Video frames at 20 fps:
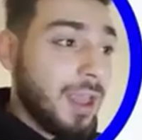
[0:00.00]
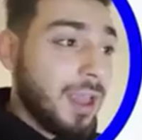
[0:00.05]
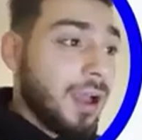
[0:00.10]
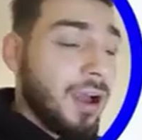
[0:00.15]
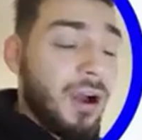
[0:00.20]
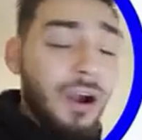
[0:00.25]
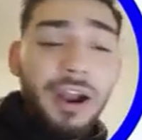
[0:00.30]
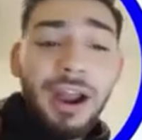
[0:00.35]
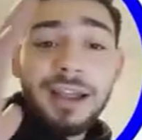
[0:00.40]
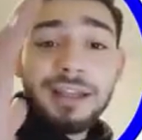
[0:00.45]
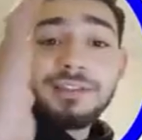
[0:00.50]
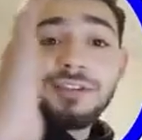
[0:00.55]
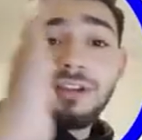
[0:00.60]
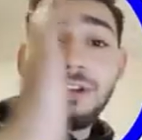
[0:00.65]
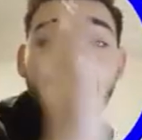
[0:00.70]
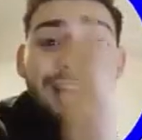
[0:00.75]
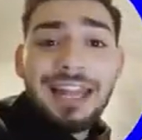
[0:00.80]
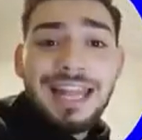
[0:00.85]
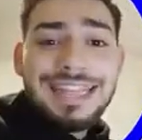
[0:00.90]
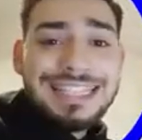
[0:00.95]
Alright, so
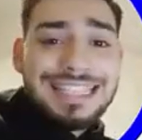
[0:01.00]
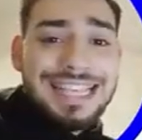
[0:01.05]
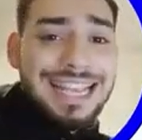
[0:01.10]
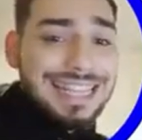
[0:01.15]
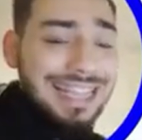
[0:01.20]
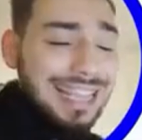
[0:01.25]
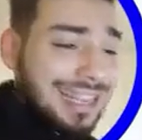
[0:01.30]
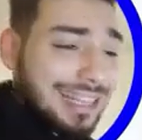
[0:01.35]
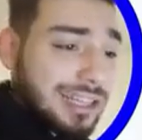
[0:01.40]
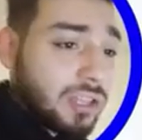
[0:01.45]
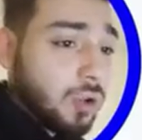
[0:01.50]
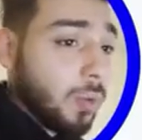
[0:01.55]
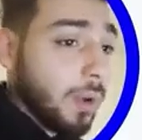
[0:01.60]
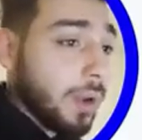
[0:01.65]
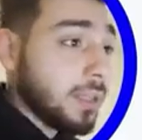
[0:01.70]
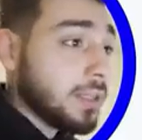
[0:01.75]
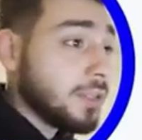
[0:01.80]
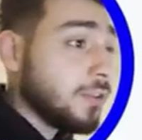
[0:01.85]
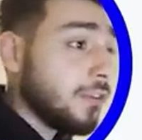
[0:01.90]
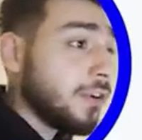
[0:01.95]
let's get into
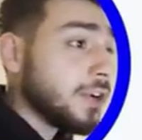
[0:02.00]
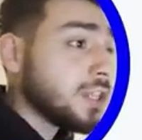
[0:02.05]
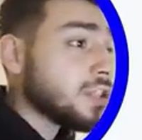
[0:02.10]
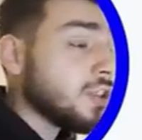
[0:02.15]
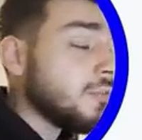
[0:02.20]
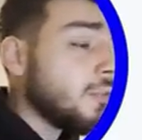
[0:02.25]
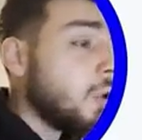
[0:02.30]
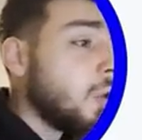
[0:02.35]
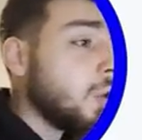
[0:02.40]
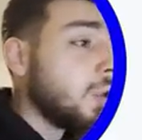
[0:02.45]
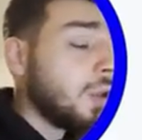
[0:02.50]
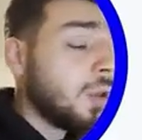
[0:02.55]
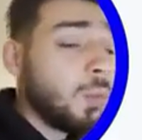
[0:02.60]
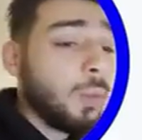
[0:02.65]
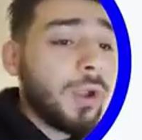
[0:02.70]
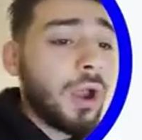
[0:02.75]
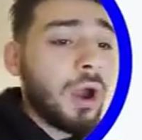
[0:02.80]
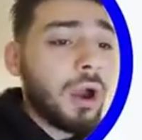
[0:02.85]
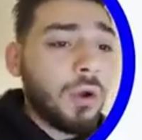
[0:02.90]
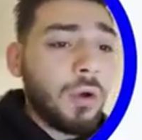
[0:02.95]
it. So first of all,
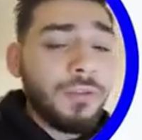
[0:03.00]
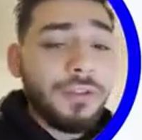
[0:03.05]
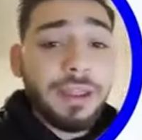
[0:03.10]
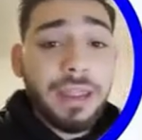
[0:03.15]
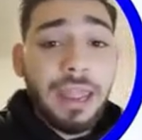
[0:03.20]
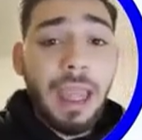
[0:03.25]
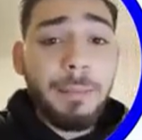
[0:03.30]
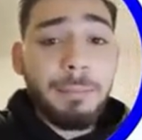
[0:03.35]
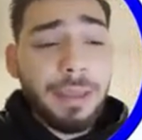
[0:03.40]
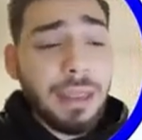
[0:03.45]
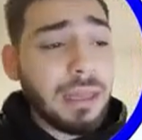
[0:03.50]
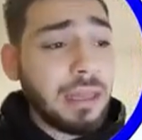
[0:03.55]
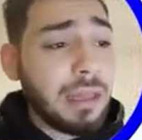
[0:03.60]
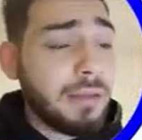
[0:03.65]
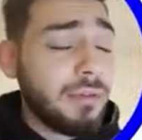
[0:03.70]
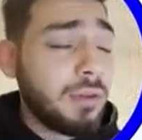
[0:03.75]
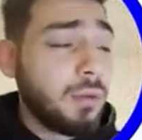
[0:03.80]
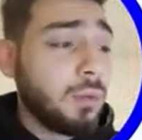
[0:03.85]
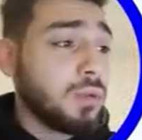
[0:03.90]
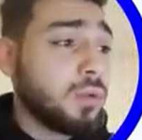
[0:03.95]
we are on the campaign
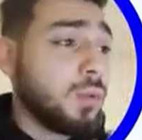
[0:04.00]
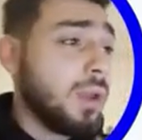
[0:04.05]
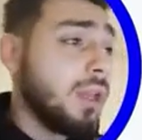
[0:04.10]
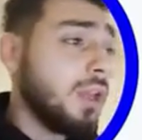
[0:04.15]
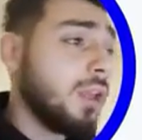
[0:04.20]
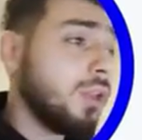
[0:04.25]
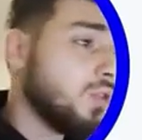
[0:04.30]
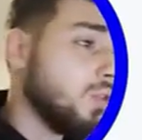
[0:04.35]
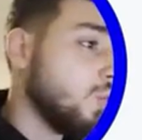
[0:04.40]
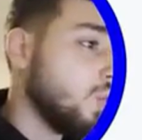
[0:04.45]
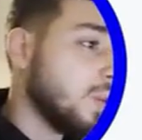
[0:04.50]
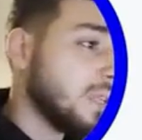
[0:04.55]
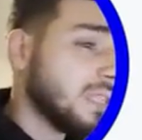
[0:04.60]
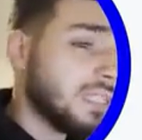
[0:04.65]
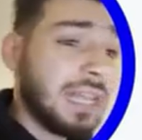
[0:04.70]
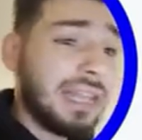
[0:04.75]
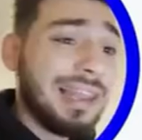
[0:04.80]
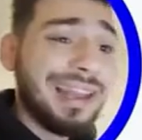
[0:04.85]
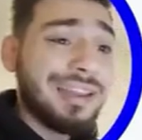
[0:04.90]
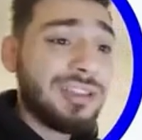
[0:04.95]
level. What we need to do is
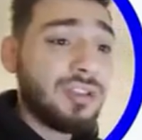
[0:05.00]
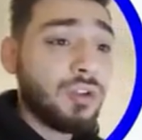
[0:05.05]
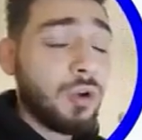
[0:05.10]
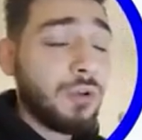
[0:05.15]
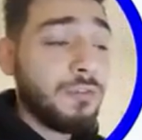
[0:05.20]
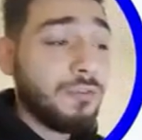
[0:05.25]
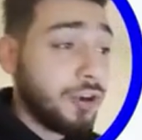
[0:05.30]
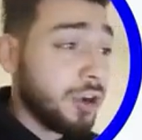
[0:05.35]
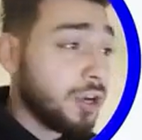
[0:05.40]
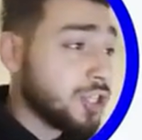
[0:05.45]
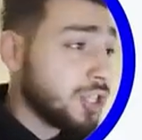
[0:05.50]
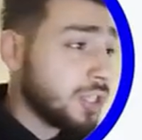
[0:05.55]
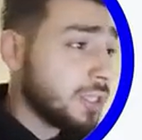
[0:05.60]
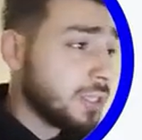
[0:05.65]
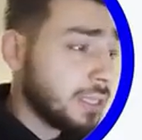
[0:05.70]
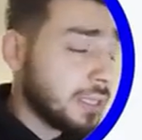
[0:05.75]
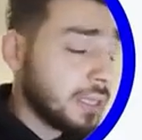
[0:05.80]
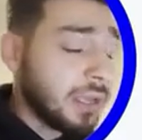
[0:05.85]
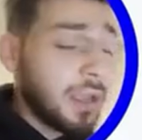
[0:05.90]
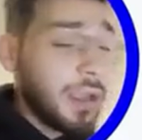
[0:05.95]
select
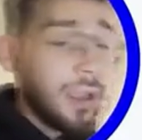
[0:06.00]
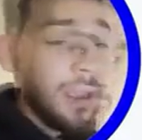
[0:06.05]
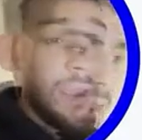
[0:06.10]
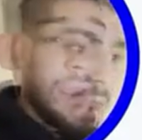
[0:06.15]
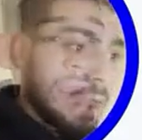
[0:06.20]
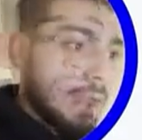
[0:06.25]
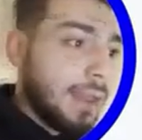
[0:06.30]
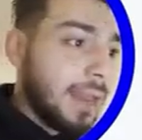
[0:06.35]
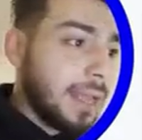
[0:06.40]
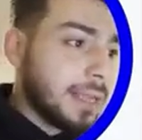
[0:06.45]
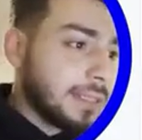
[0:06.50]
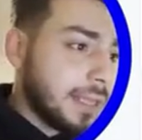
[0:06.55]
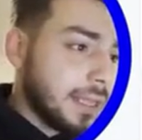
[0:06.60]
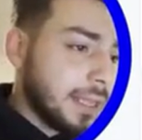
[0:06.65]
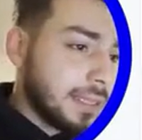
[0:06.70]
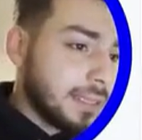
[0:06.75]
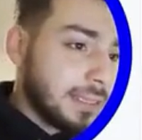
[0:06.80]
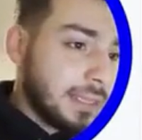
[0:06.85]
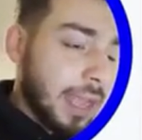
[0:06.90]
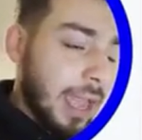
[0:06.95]
conversions. Next thing
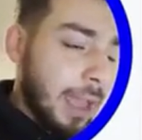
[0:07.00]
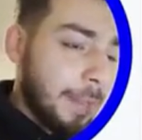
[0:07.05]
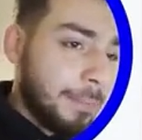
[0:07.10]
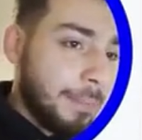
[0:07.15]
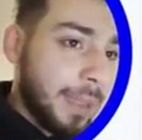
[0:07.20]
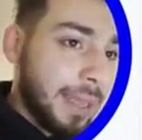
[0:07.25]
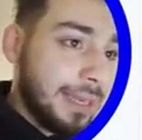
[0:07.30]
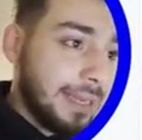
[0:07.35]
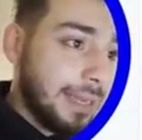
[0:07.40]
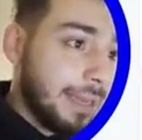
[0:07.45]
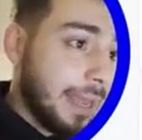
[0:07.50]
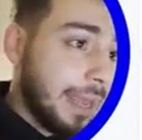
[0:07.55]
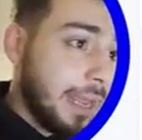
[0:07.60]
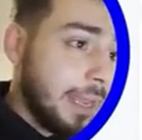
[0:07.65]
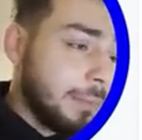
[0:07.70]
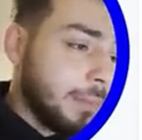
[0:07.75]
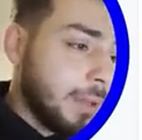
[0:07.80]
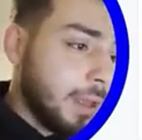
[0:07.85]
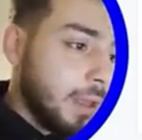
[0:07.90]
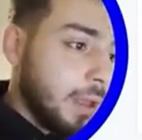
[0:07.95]
is the campaign
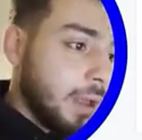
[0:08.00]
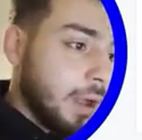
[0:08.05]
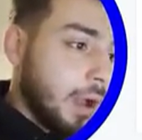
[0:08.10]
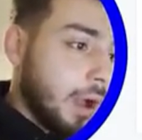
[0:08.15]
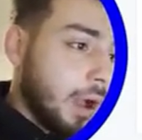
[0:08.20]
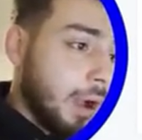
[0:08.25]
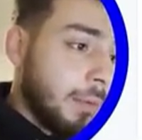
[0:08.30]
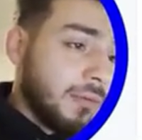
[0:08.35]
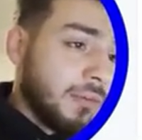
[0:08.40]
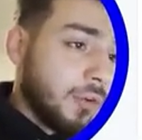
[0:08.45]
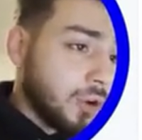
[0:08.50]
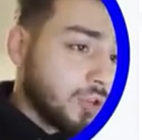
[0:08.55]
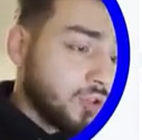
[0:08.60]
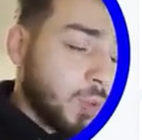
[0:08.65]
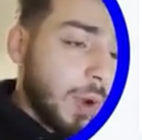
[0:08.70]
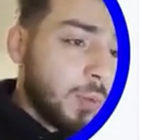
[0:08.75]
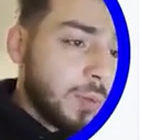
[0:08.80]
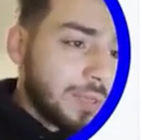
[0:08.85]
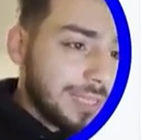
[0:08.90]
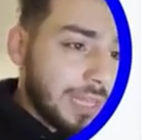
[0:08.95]
name. Of course,
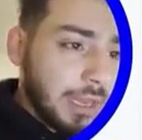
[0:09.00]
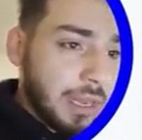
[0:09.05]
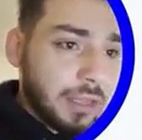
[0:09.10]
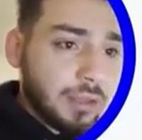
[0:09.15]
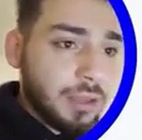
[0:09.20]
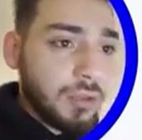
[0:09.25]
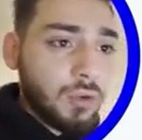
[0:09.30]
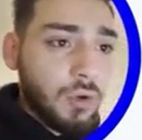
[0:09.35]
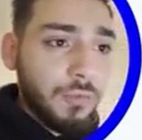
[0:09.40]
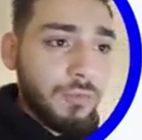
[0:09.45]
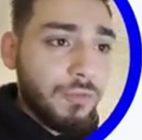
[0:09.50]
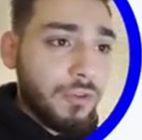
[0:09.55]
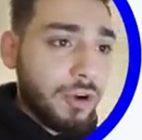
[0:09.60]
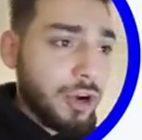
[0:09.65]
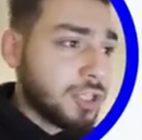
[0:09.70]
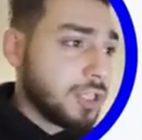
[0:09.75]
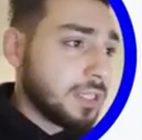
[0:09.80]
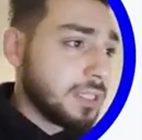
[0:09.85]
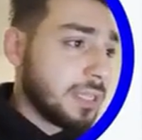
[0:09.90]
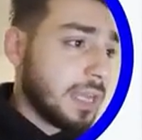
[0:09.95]
why we selected
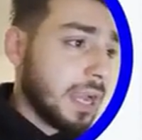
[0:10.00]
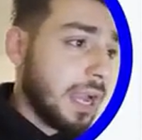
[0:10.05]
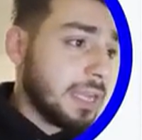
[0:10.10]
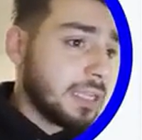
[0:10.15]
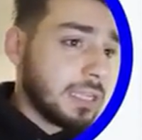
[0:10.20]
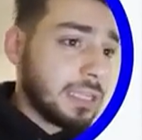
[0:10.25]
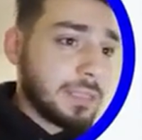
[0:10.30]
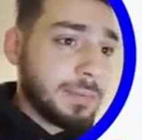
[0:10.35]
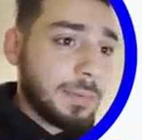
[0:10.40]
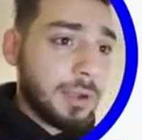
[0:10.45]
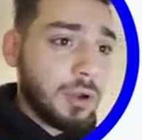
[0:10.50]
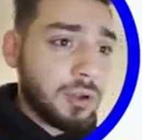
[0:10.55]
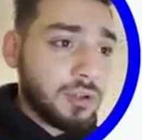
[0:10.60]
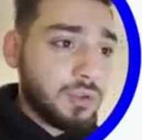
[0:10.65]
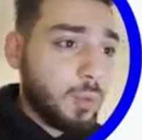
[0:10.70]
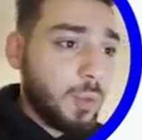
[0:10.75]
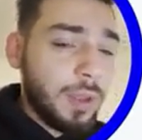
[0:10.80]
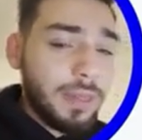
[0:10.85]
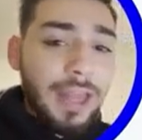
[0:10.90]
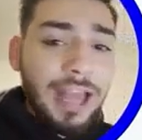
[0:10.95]
conversions, guys, is because
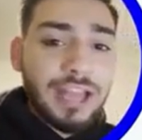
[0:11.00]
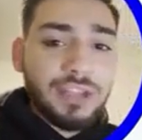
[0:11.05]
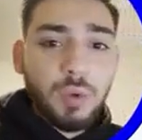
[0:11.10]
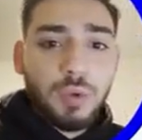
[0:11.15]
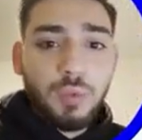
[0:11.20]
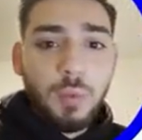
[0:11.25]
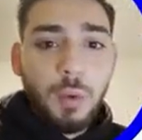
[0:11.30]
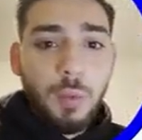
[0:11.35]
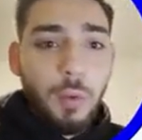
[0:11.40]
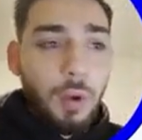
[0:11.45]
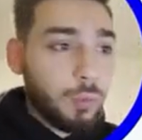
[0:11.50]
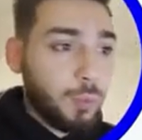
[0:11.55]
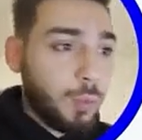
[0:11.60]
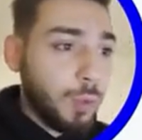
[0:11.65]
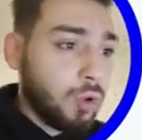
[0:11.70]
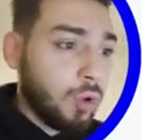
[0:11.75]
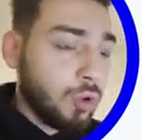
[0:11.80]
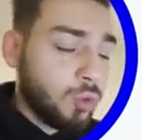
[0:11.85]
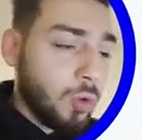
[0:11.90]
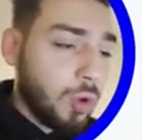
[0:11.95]
that's what we want. We
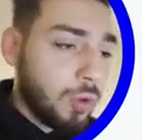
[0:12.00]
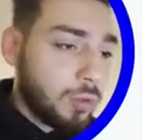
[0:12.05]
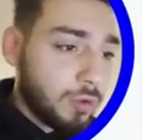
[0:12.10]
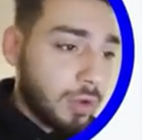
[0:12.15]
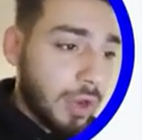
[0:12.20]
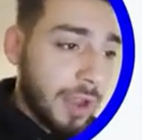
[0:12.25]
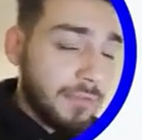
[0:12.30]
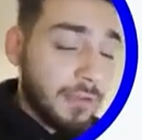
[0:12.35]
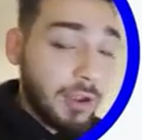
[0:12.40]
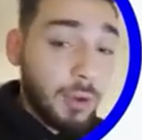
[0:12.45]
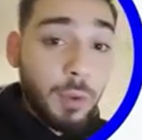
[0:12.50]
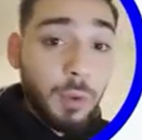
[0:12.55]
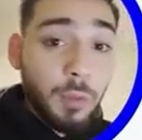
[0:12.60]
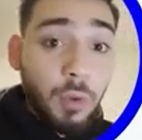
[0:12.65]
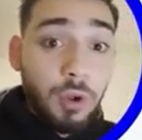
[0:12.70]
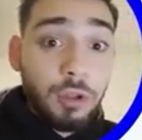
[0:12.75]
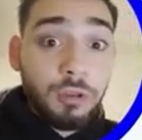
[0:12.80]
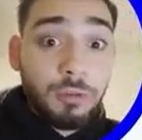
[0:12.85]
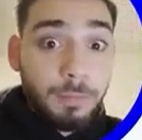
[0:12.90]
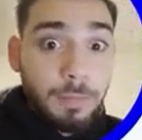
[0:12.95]
don't want traffic, we
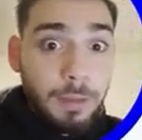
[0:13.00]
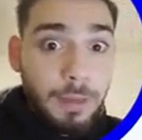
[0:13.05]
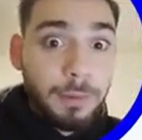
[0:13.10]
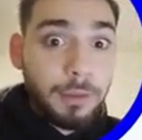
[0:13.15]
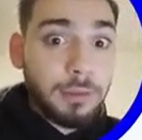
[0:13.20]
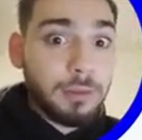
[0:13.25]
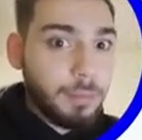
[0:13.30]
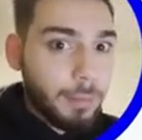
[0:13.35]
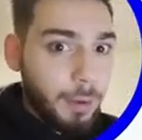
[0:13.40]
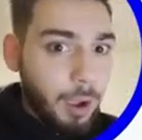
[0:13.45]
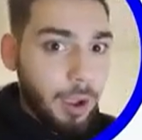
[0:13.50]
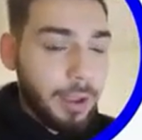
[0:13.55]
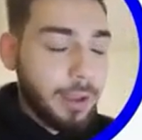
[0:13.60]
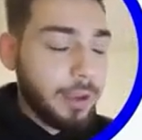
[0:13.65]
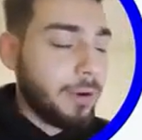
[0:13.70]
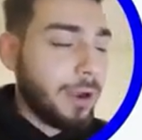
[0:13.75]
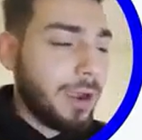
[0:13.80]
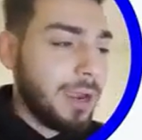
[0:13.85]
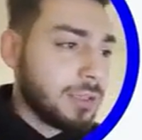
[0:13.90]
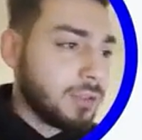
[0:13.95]
want people to buy,
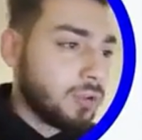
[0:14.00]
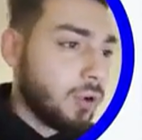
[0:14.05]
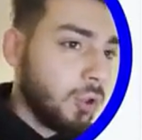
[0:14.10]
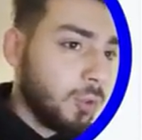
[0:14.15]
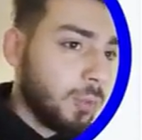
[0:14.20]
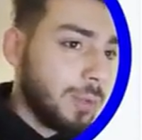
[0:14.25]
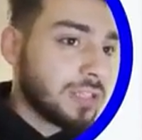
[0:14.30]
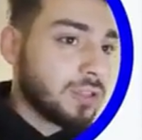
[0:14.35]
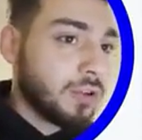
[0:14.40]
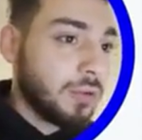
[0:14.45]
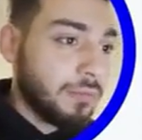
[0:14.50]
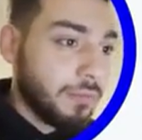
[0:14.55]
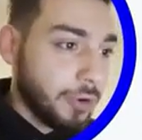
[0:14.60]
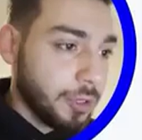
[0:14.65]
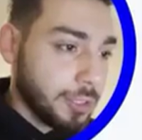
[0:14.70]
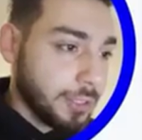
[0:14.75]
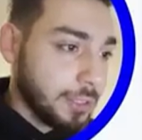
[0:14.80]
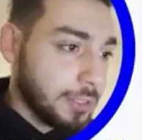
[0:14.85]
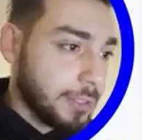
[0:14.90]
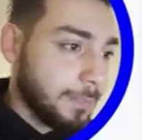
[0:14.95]
right? So always
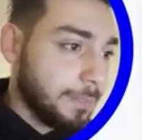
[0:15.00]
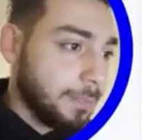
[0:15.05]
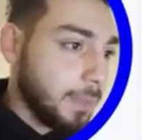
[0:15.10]
conversions.